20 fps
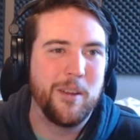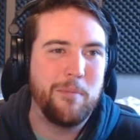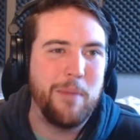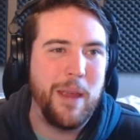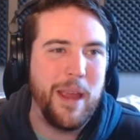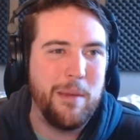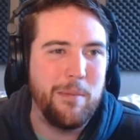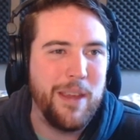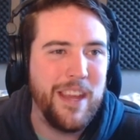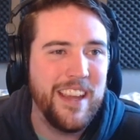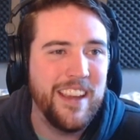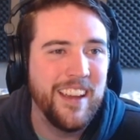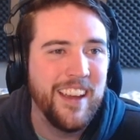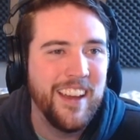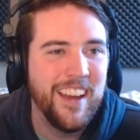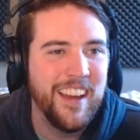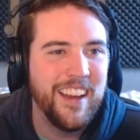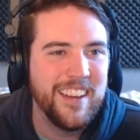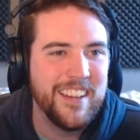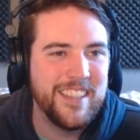maybe?
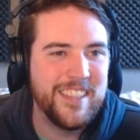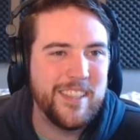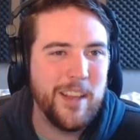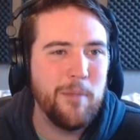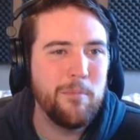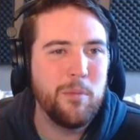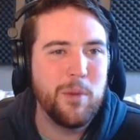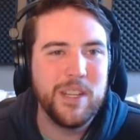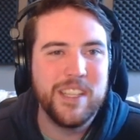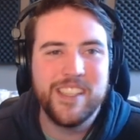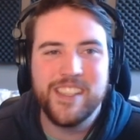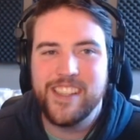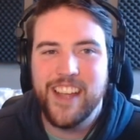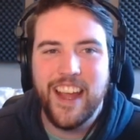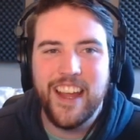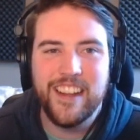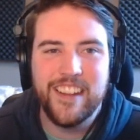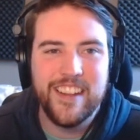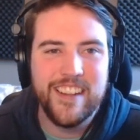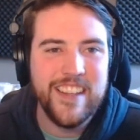Some would
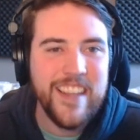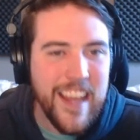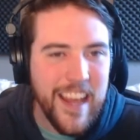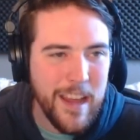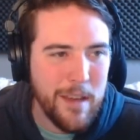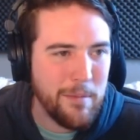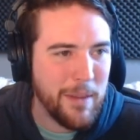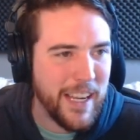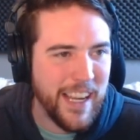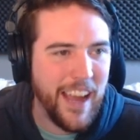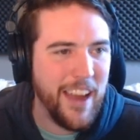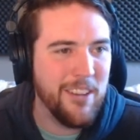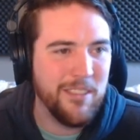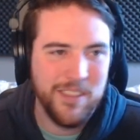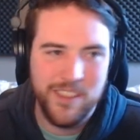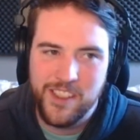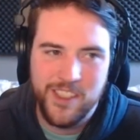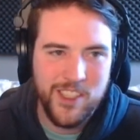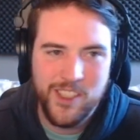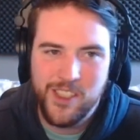say the team
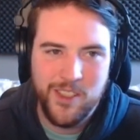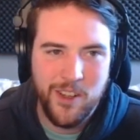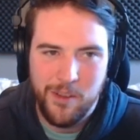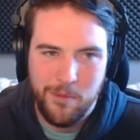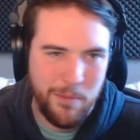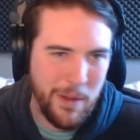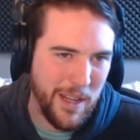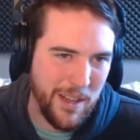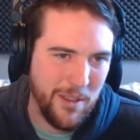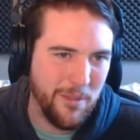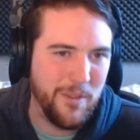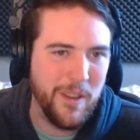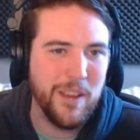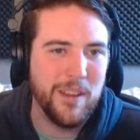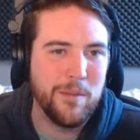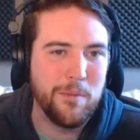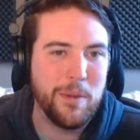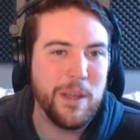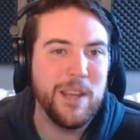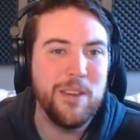accountants shouldn't be in the
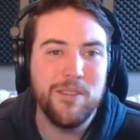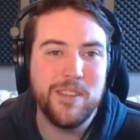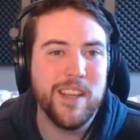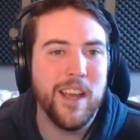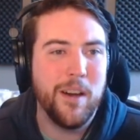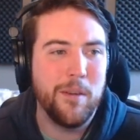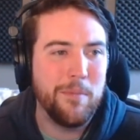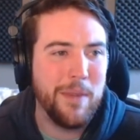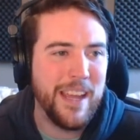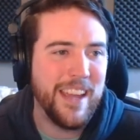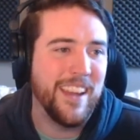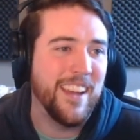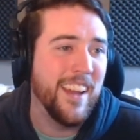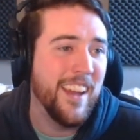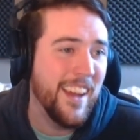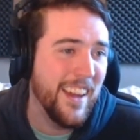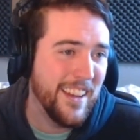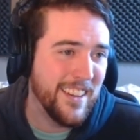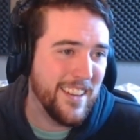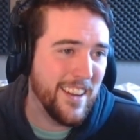field, but you tell me.
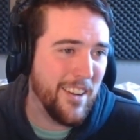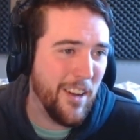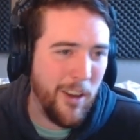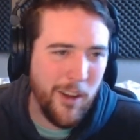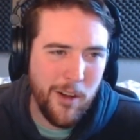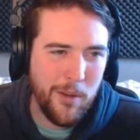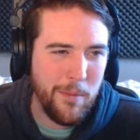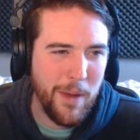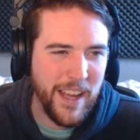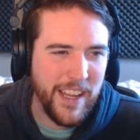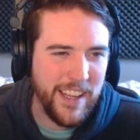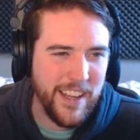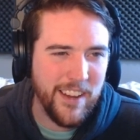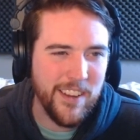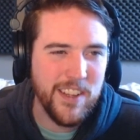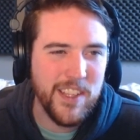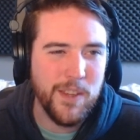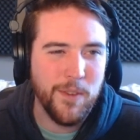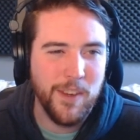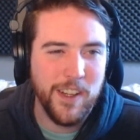Did all my
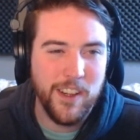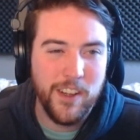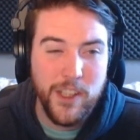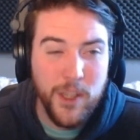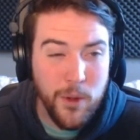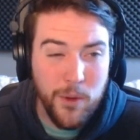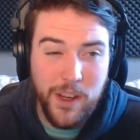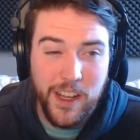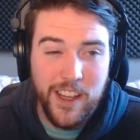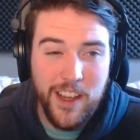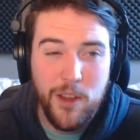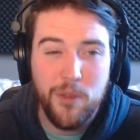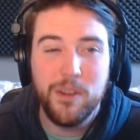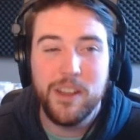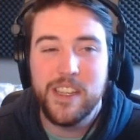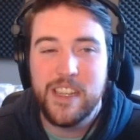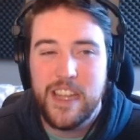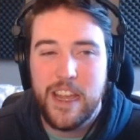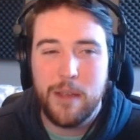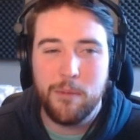years of including you
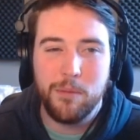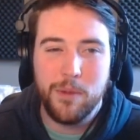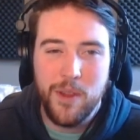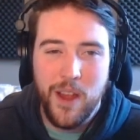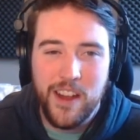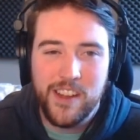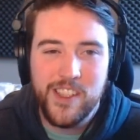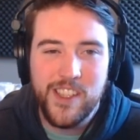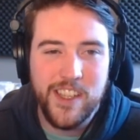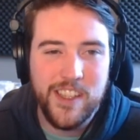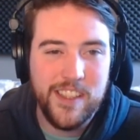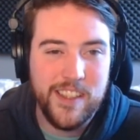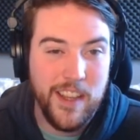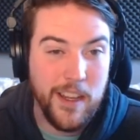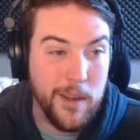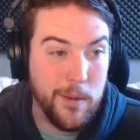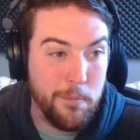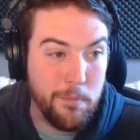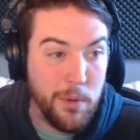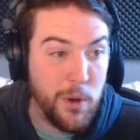in team lunches
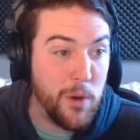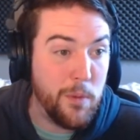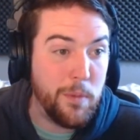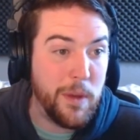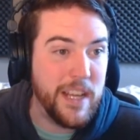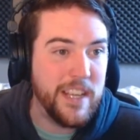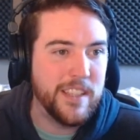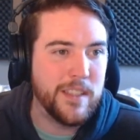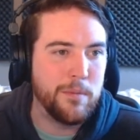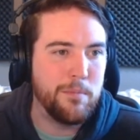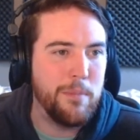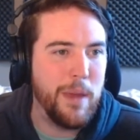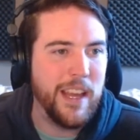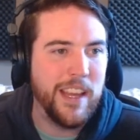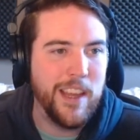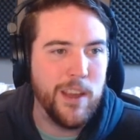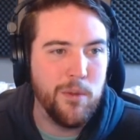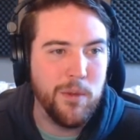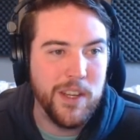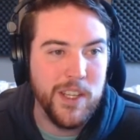and burpees
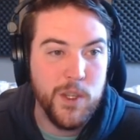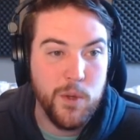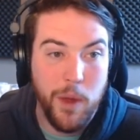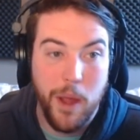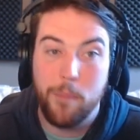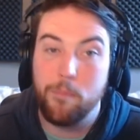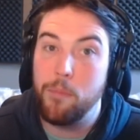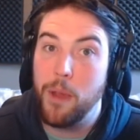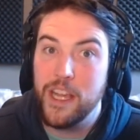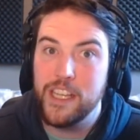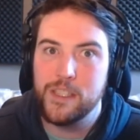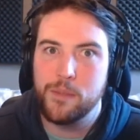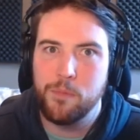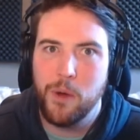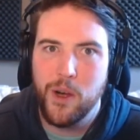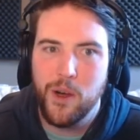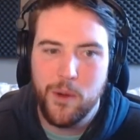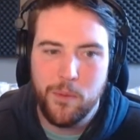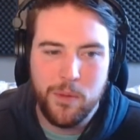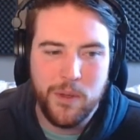make you into a
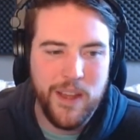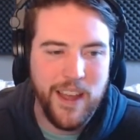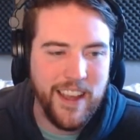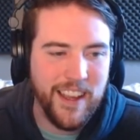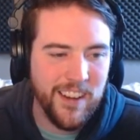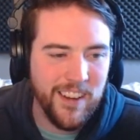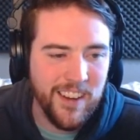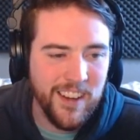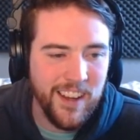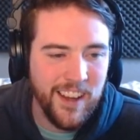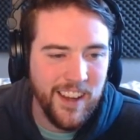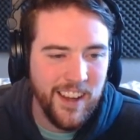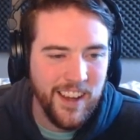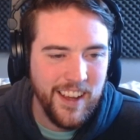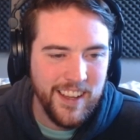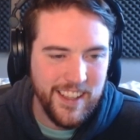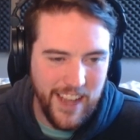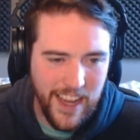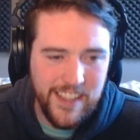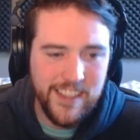baseball player?
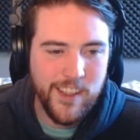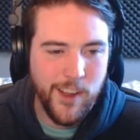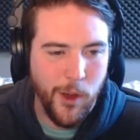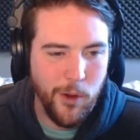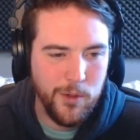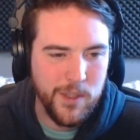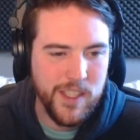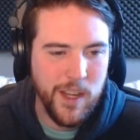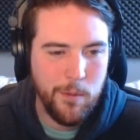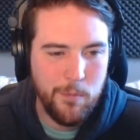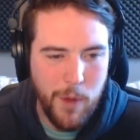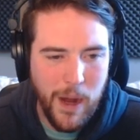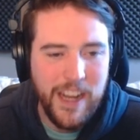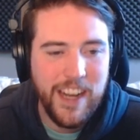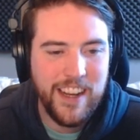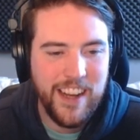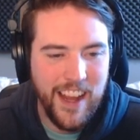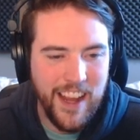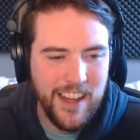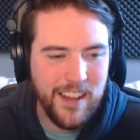Yes, coach, I'm
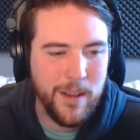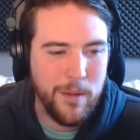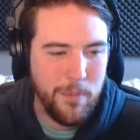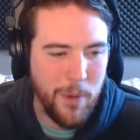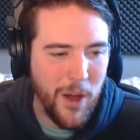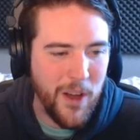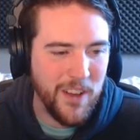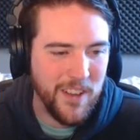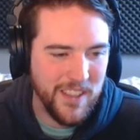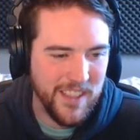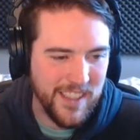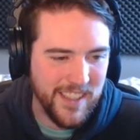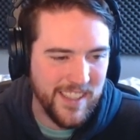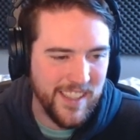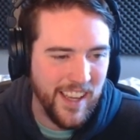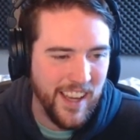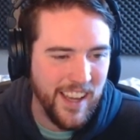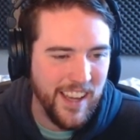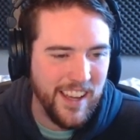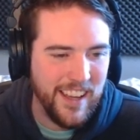ready to hit the
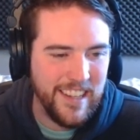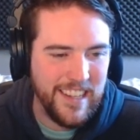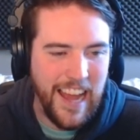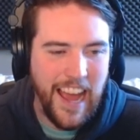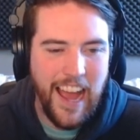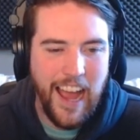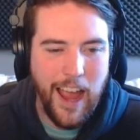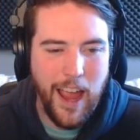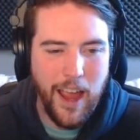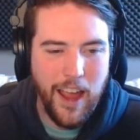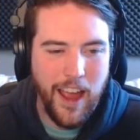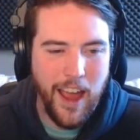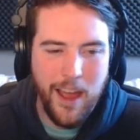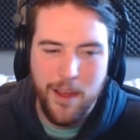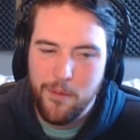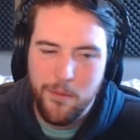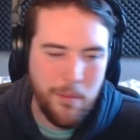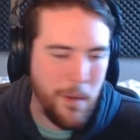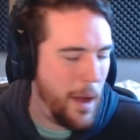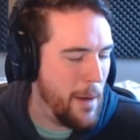balls. Nah,
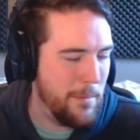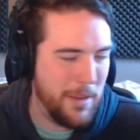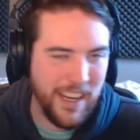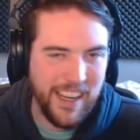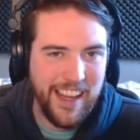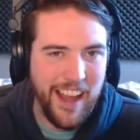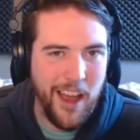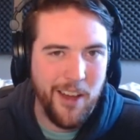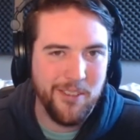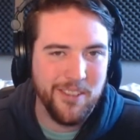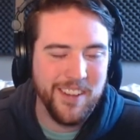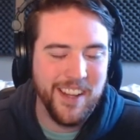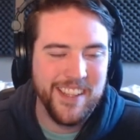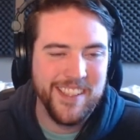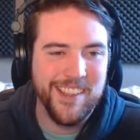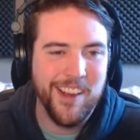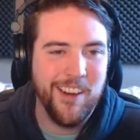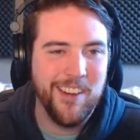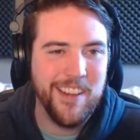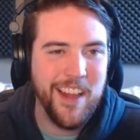I'm, I'm an accountant,
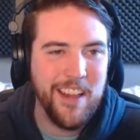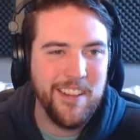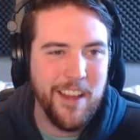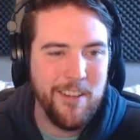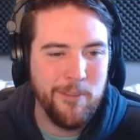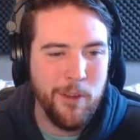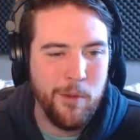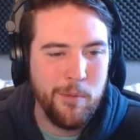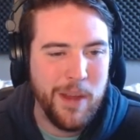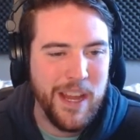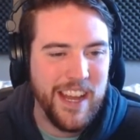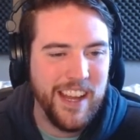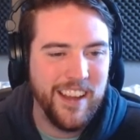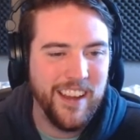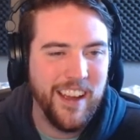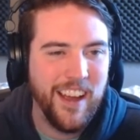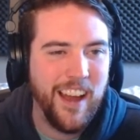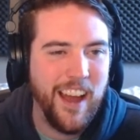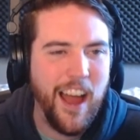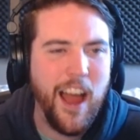that's all I'll ever
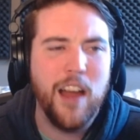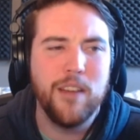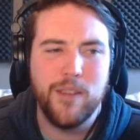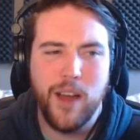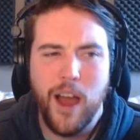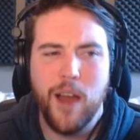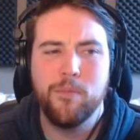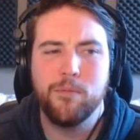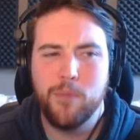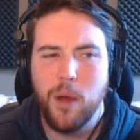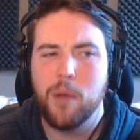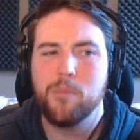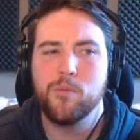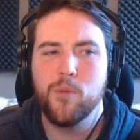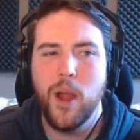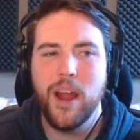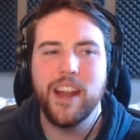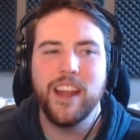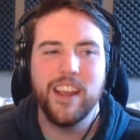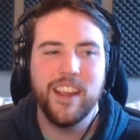be. I'm, I'm, I'm
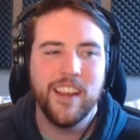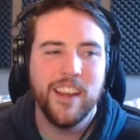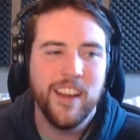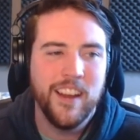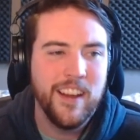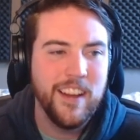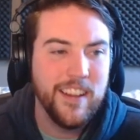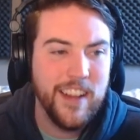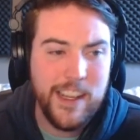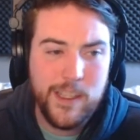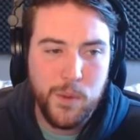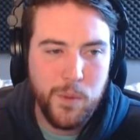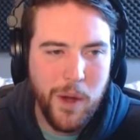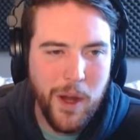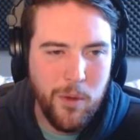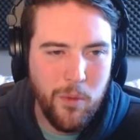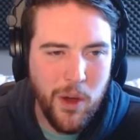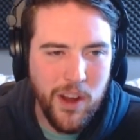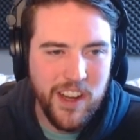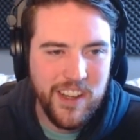ready. That's
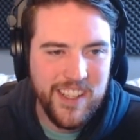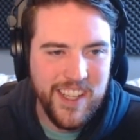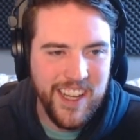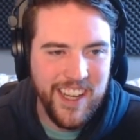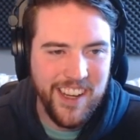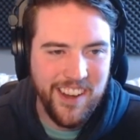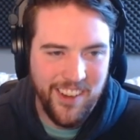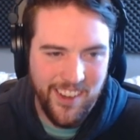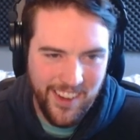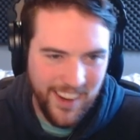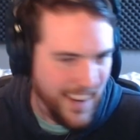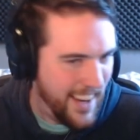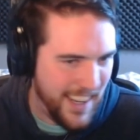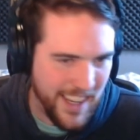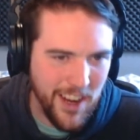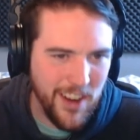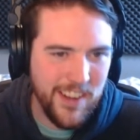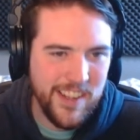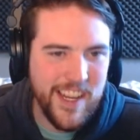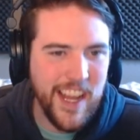what I wanted to hear.
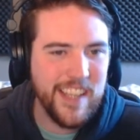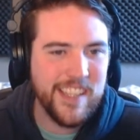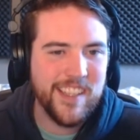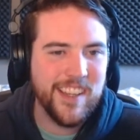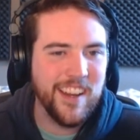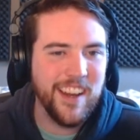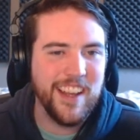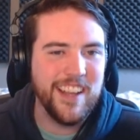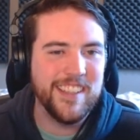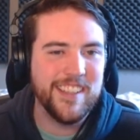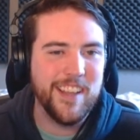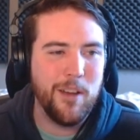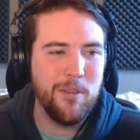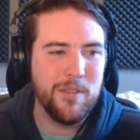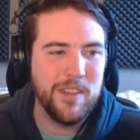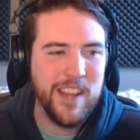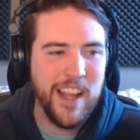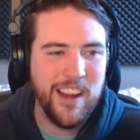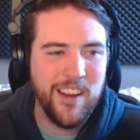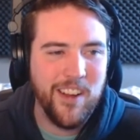Your destiny's
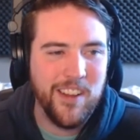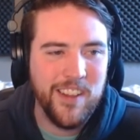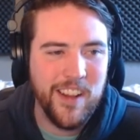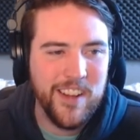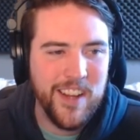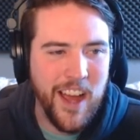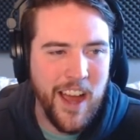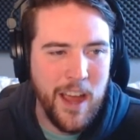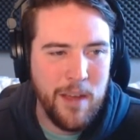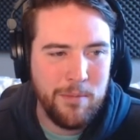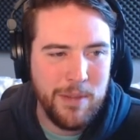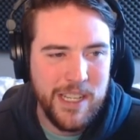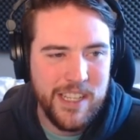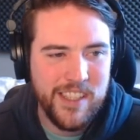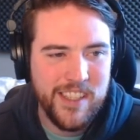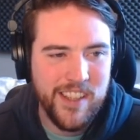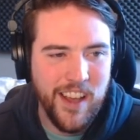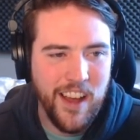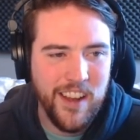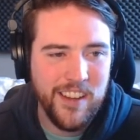out there on the
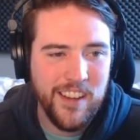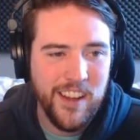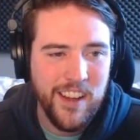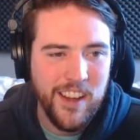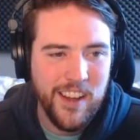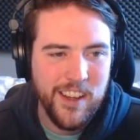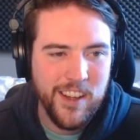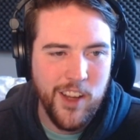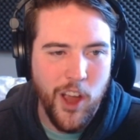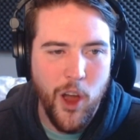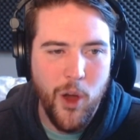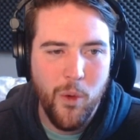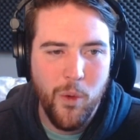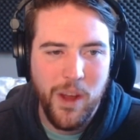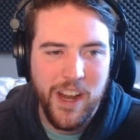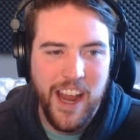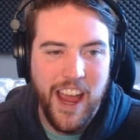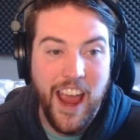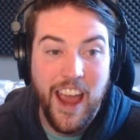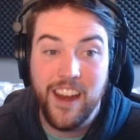diamond, son. Go
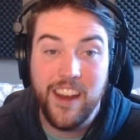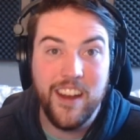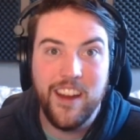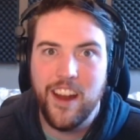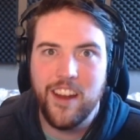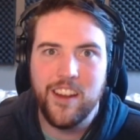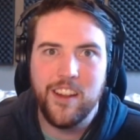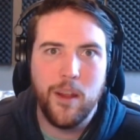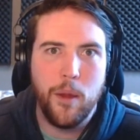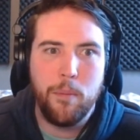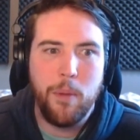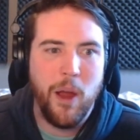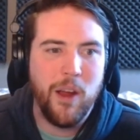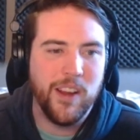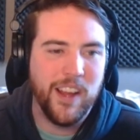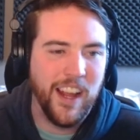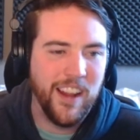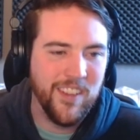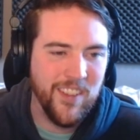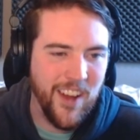and hit it into the
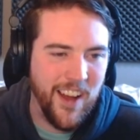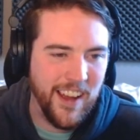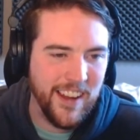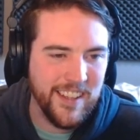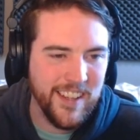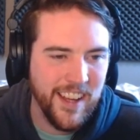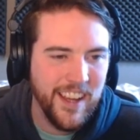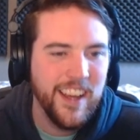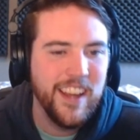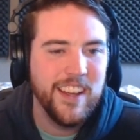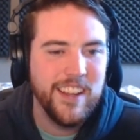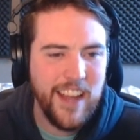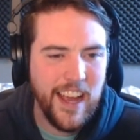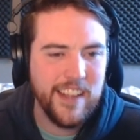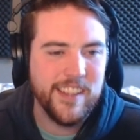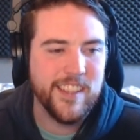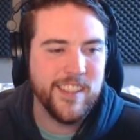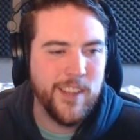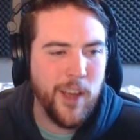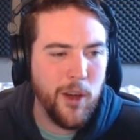parking lot.
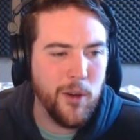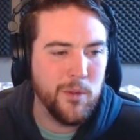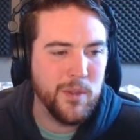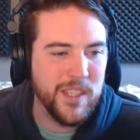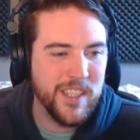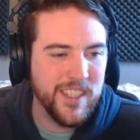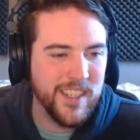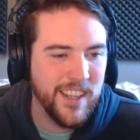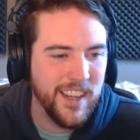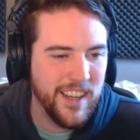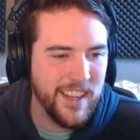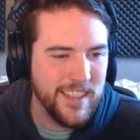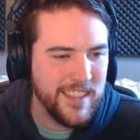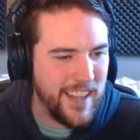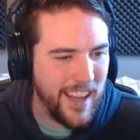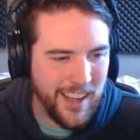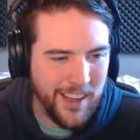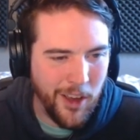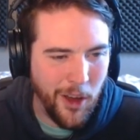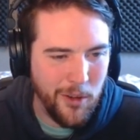Yes, coach.
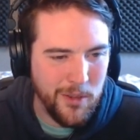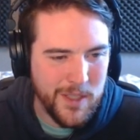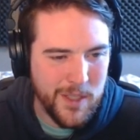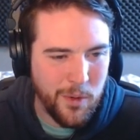Say, coach,